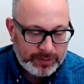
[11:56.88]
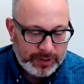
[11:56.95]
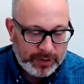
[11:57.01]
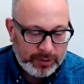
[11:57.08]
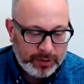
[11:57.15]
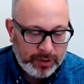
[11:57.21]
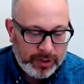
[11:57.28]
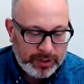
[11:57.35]

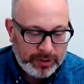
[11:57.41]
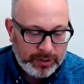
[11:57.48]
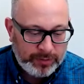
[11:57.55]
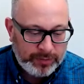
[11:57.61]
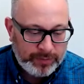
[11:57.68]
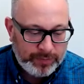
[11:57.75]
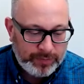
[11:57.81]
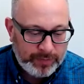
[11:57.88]

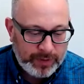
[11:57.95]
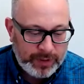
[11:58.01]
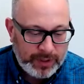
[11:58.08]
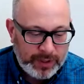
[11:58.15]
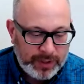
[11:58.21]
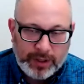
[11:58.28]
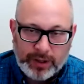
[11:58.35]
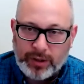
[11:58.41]

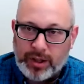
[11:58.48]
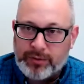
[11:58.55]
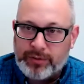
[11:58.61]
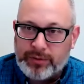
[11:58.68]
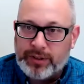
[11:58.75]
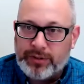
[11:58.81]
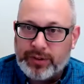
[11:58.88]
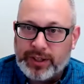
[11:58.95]
a lot of
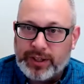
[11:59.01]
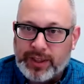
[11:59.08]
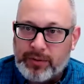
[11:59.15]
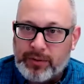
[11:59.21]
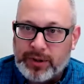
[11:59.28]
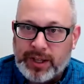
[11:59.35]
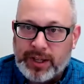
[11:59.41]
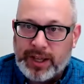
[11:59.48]
it is like they
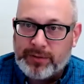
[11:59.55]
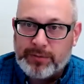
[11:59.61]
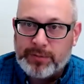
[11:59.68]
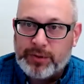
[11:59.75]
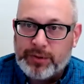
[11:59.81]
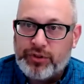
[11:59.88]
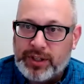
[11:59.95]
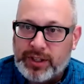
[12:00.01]
want to have
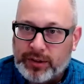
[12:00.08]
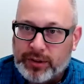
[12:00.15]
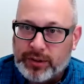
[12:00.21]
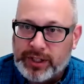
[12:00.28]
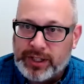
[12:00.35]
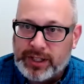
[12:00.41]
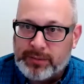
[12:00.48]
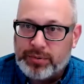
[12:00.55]
machine
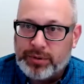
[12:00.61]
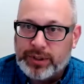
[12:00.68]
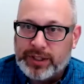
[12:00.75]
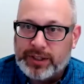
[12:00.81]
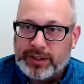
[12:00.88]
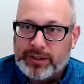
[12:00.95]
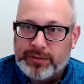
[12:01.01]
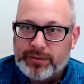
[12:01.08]
learning,
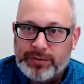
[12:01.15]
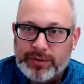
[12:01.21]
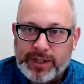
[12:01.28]
predictive